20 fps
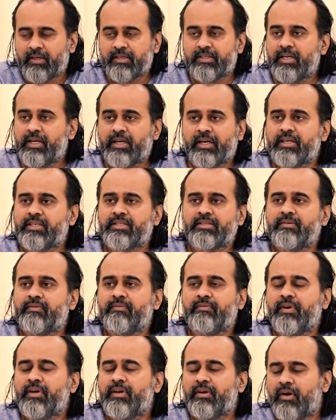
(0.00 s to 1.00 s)
Sri Krishna
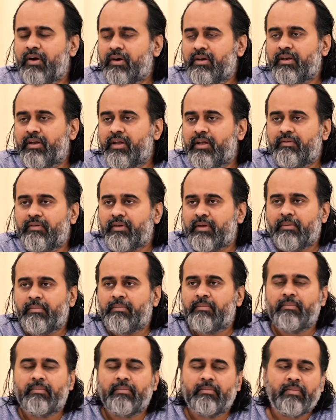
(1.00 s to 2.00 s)
will not give him
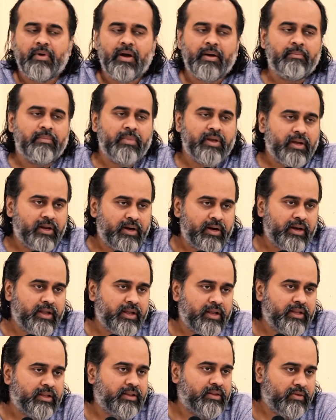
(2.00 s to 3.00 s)
a
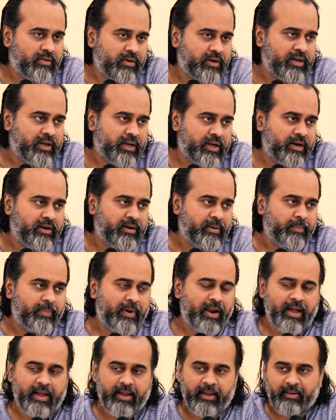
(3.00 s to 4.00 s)
merely theoretical
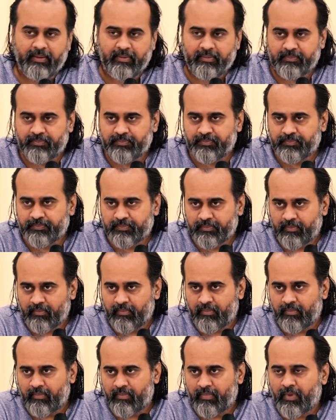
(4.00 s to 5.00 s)
reply.
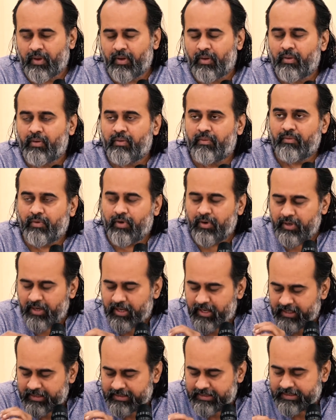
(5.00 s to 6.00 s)
What
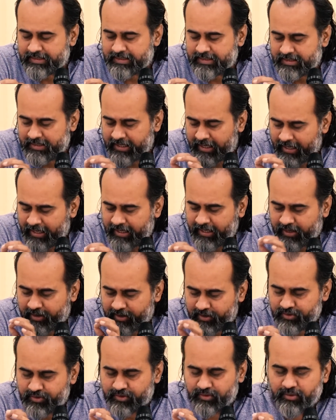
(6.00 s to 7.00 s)
he is telling
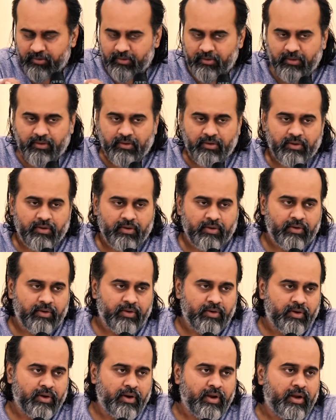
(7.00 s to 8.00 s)
Arjun
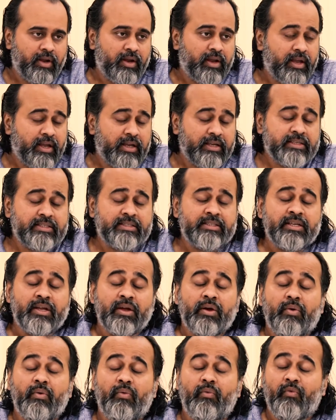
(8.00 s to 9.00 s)
is
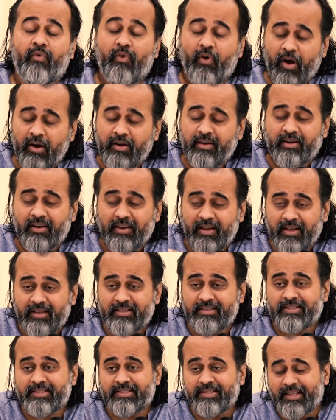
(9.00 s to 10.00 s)
what
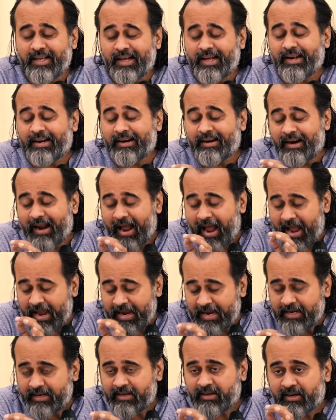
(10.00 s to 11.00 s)
is the
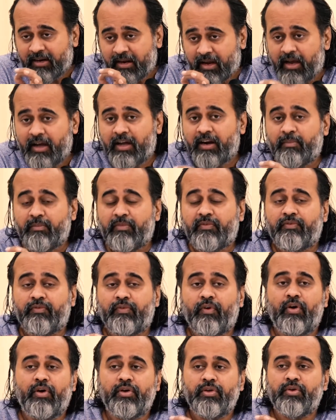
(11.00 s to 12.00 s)
right karma
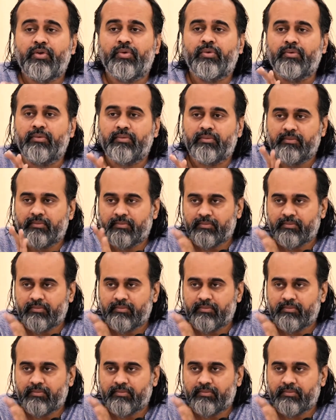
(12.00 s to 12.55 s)
for you?